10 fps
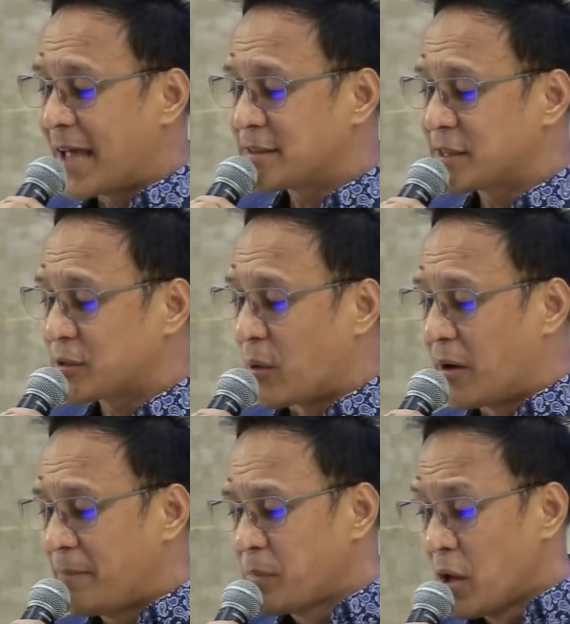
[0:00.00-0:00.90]
their
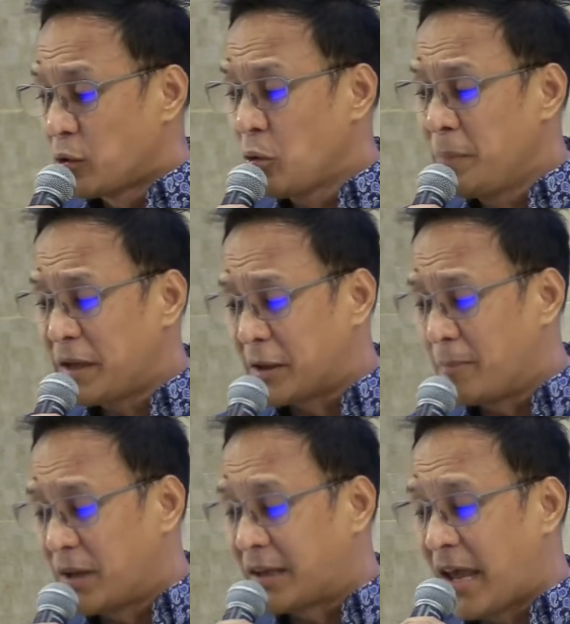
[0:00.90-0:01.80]
ancestor, to
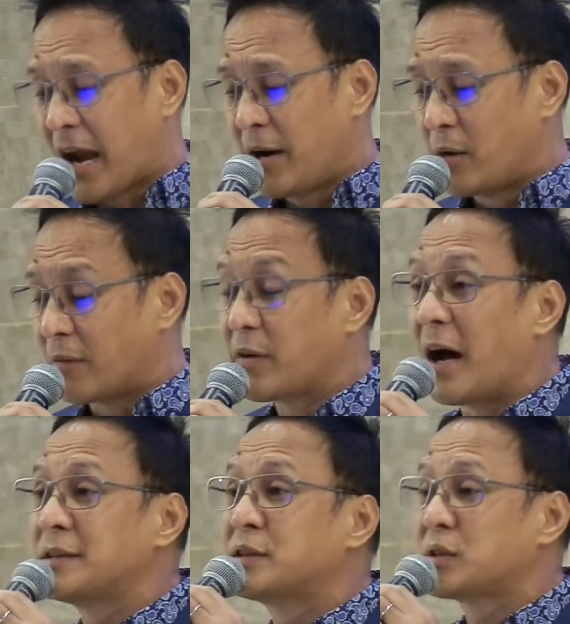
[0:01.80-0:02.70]
become the carrier
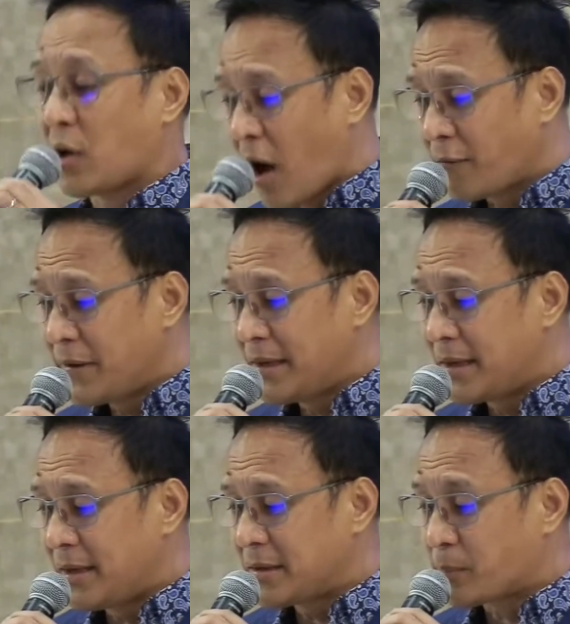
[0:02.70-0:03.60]
of God's
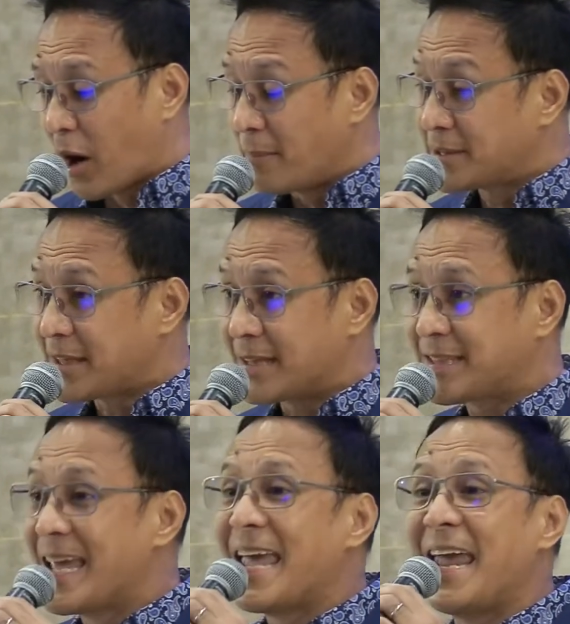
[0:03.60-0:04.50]
covenant
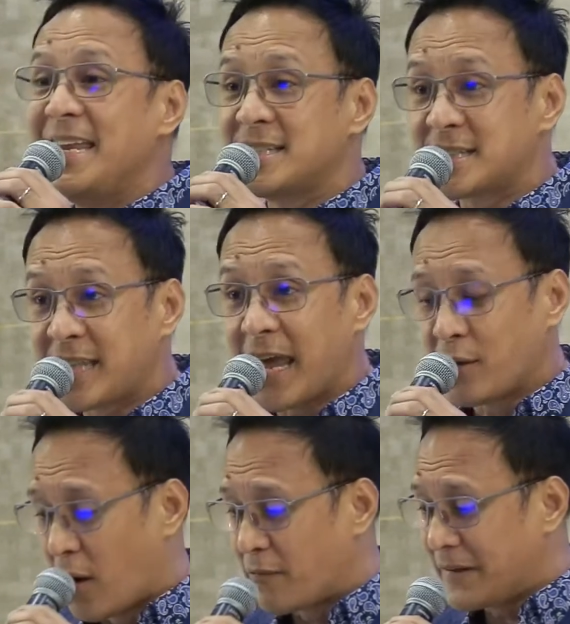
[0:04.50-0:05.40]
promises
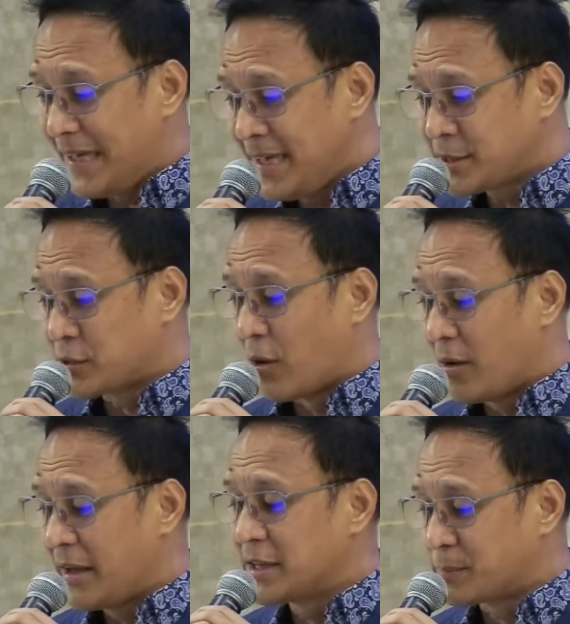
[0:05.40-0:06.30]
instead of
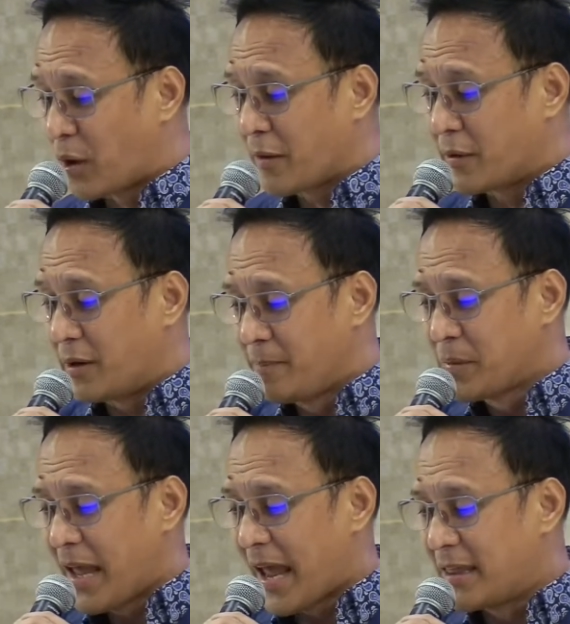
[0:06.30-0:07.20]
Esau, his
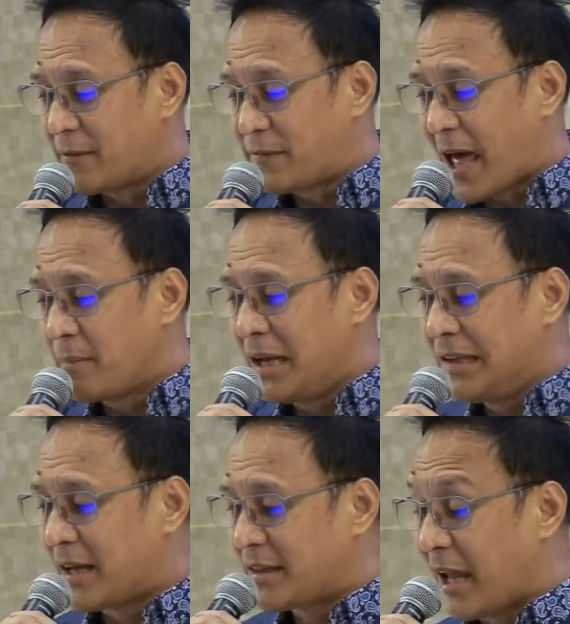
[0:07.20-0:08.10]
brother, and the
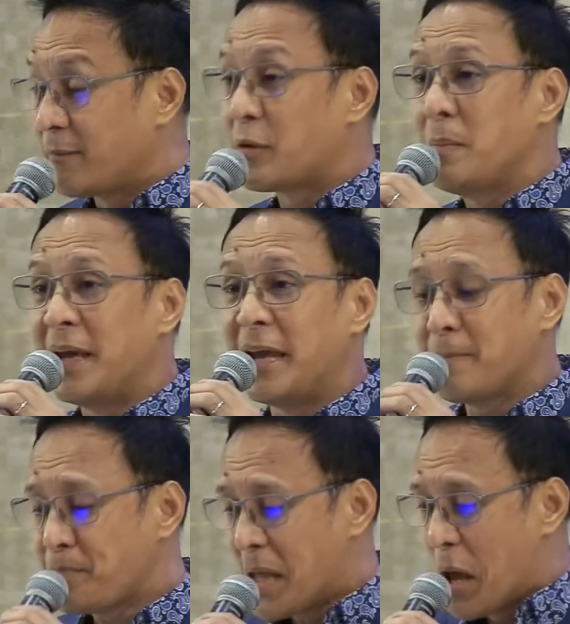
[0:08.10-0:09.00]
family that came from
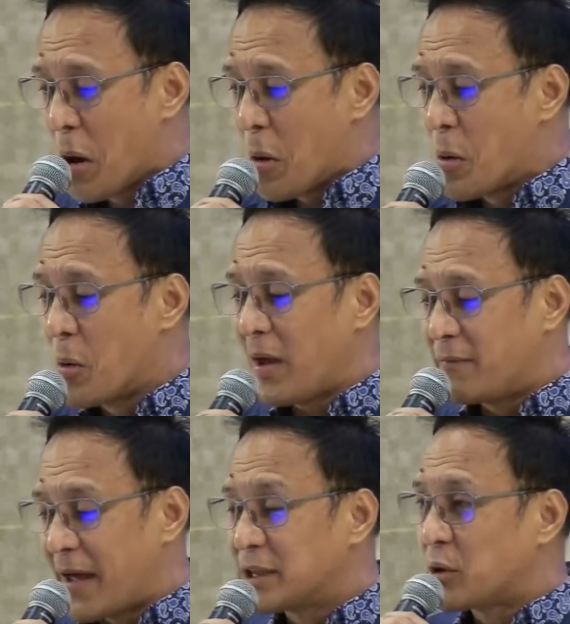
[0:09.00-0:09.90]
him,
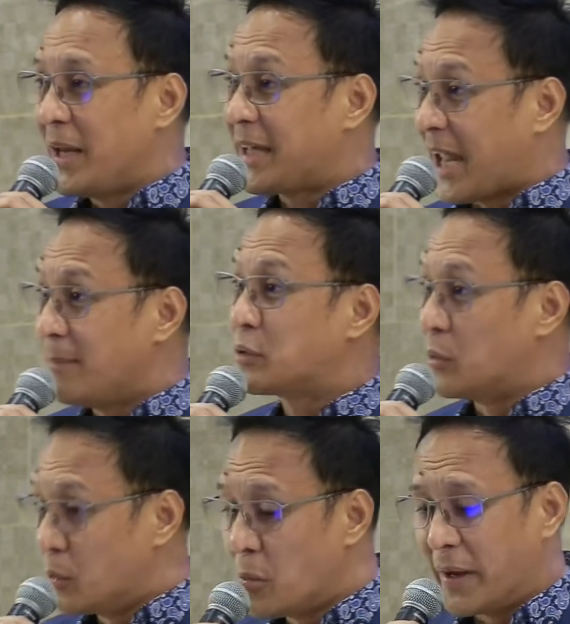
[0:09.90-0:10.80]
who eventually
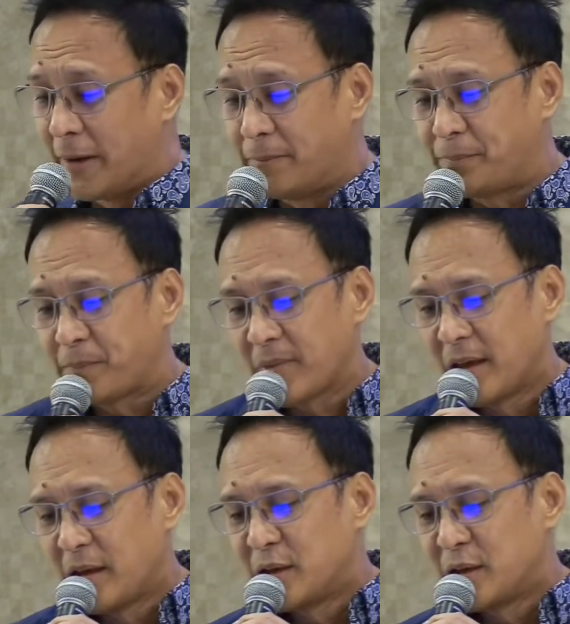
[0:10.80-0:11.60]
came to ruin.